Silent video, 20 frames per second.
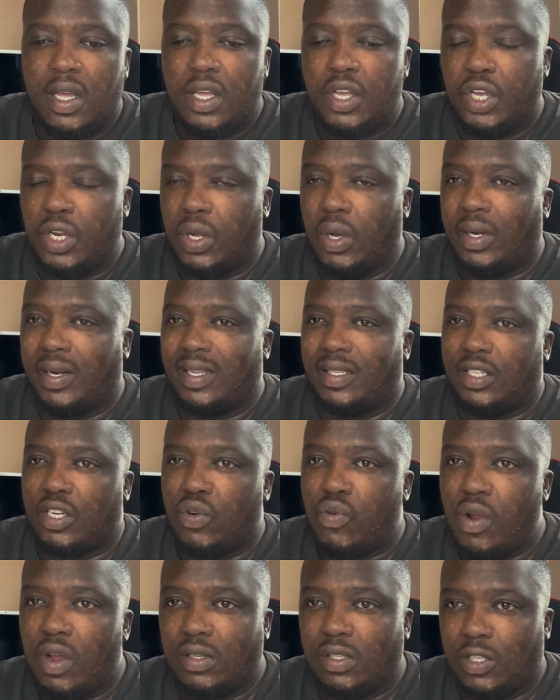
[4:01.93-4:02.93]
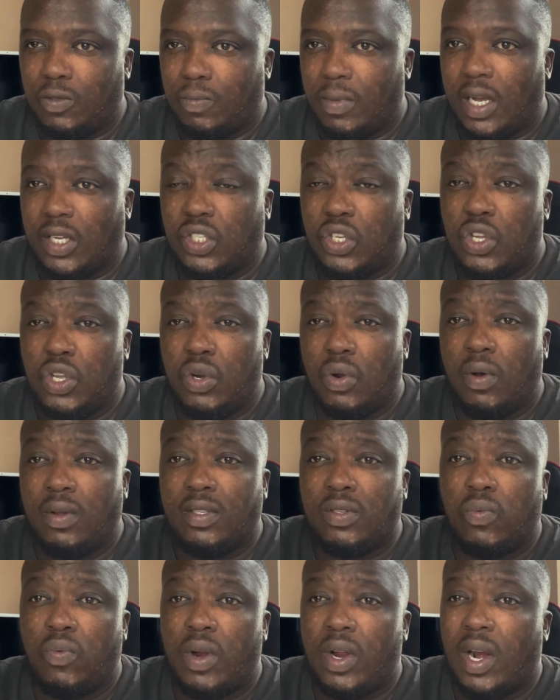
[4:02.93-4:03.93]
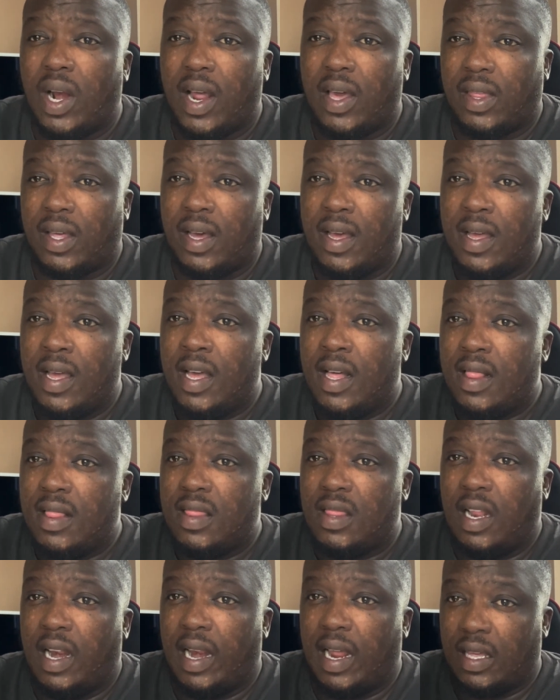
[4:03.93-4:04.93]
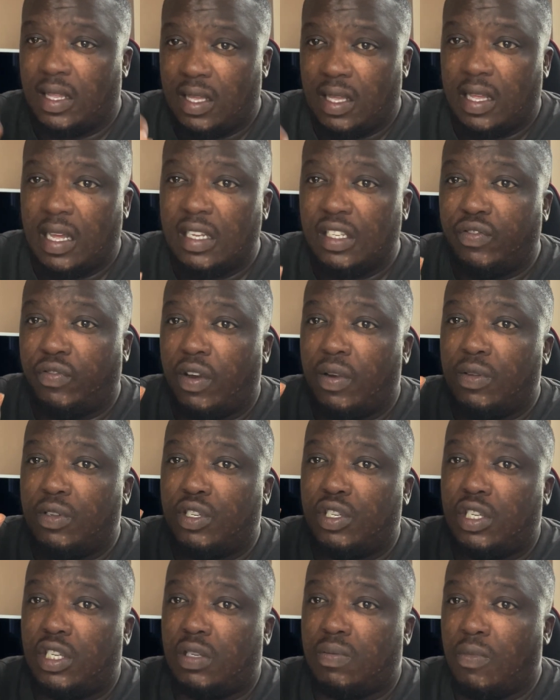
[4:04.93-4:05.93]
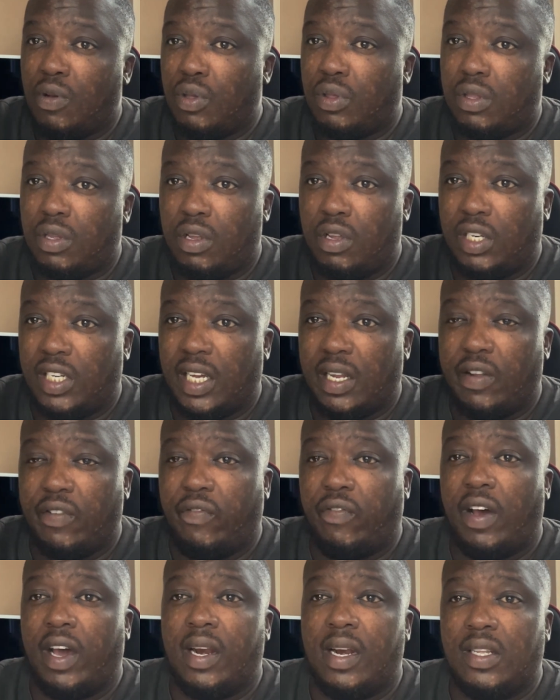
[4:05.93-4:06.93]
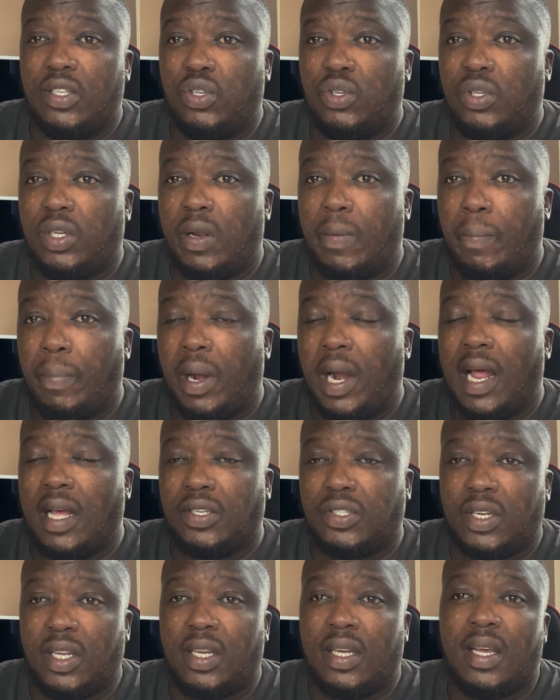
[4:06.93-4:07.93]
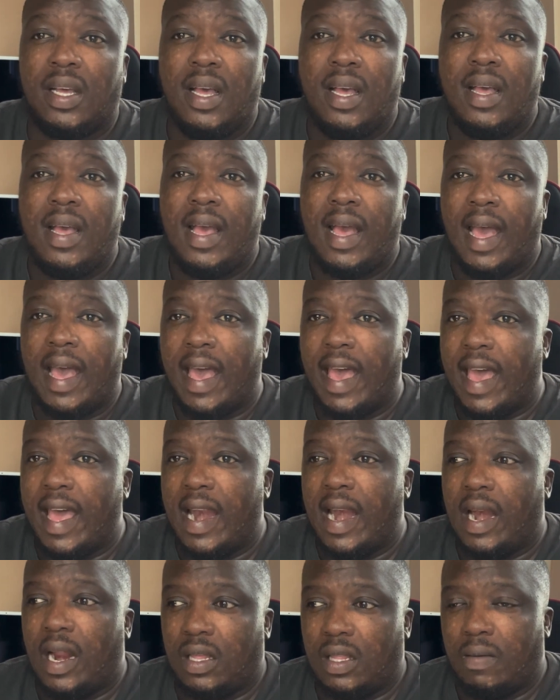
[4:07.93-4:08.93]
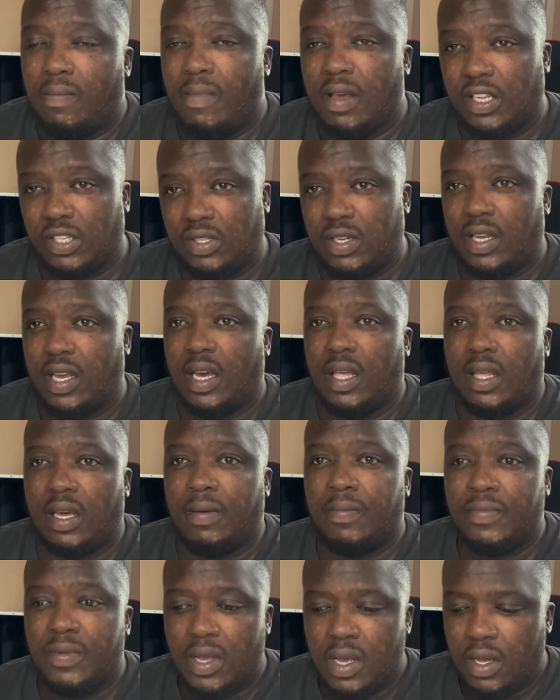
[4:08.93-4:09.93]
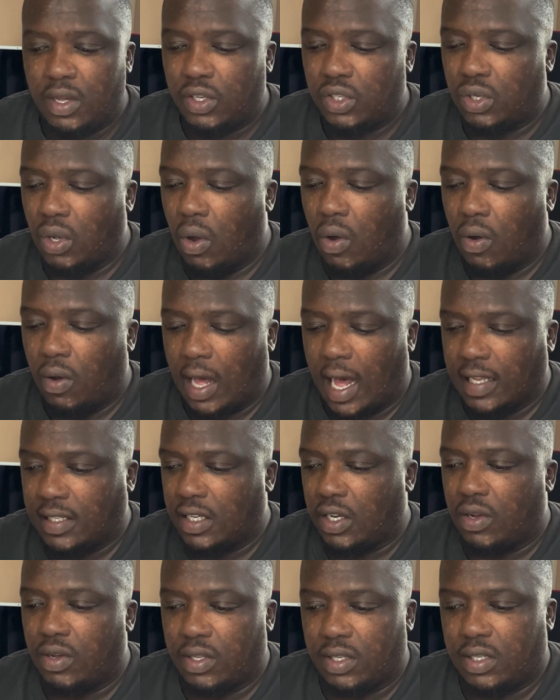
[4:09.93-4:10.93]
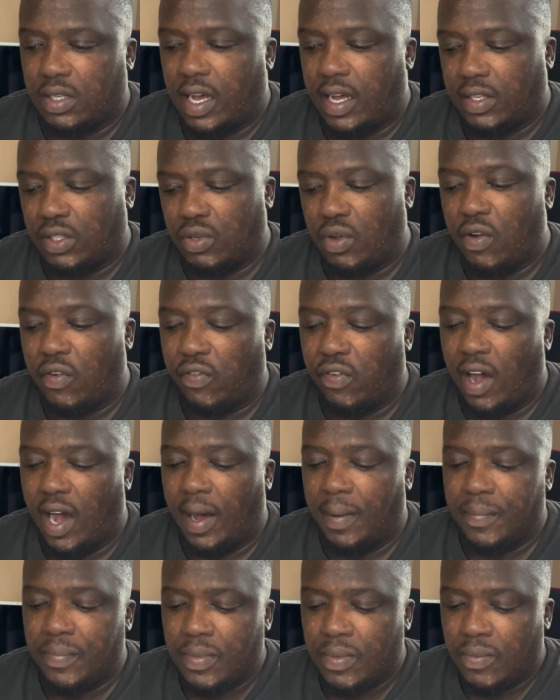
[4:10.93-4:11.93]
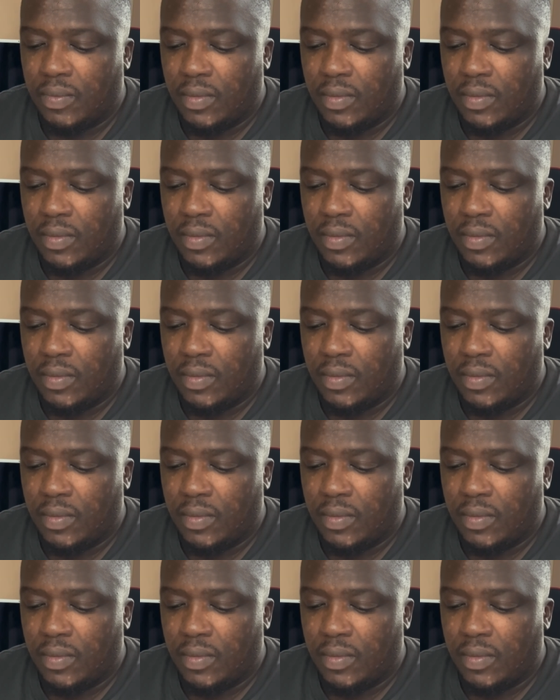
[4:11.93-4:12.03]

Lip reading: You know, it doesn't crease as much and you know it's real leather. The leather that is very smooth, you tend to find is usually plastic and leather mixed together. So that's a good sign so far.